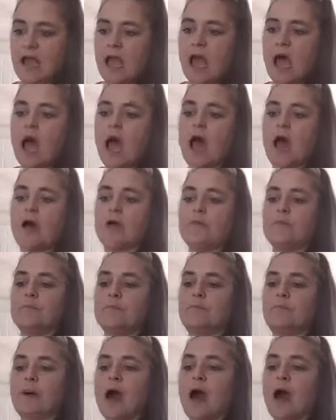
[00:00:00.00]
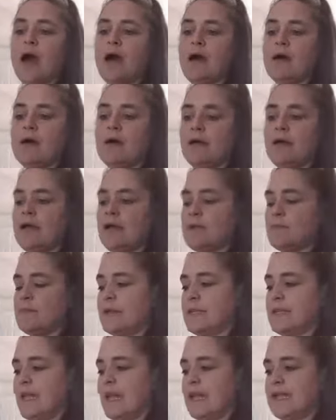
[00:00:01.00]
Um, but
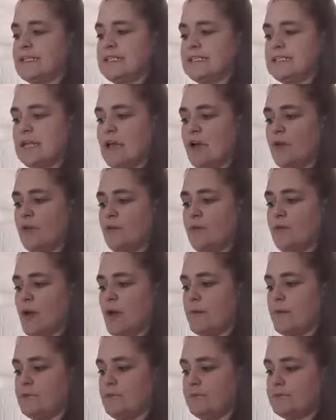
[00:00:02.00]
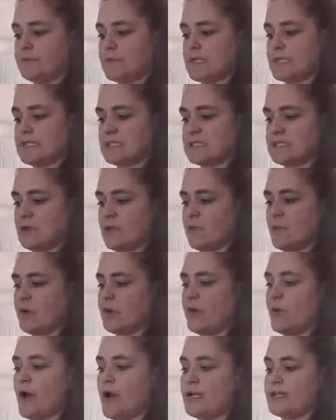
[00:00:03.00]
but yeah, so um, so what
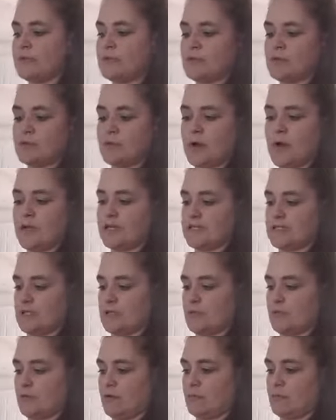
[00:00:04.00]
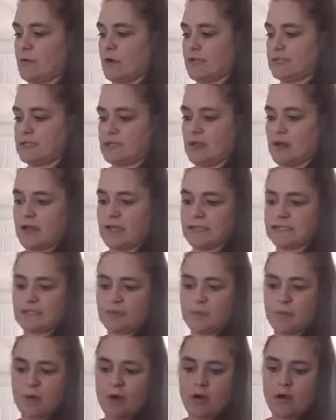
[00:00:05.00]
do I what do I do on my diet? So
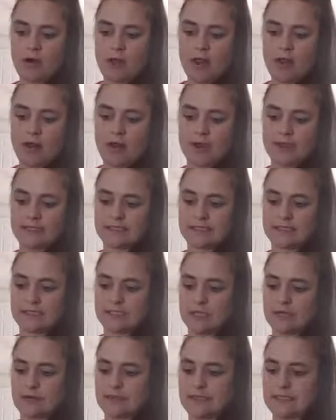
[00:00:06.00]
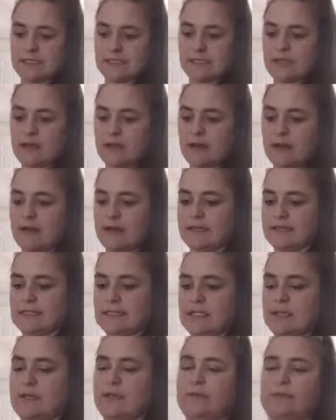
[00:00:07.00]
what I like to do is I like
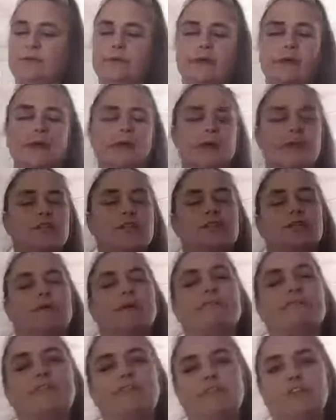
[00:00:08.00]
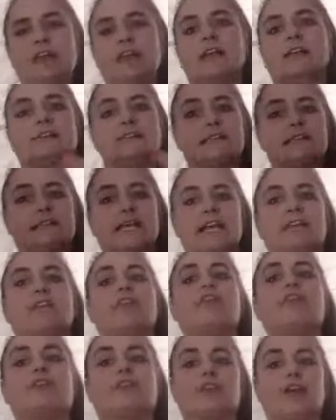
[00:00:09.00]
to do everything as I said
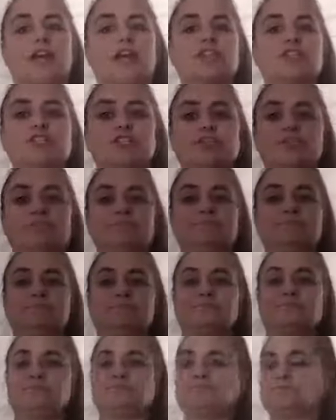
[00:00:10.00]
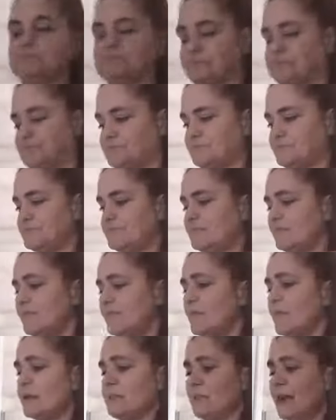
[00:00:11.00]
fresh.
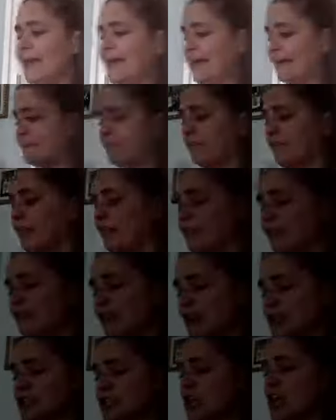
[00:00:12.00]
Make everything fresh.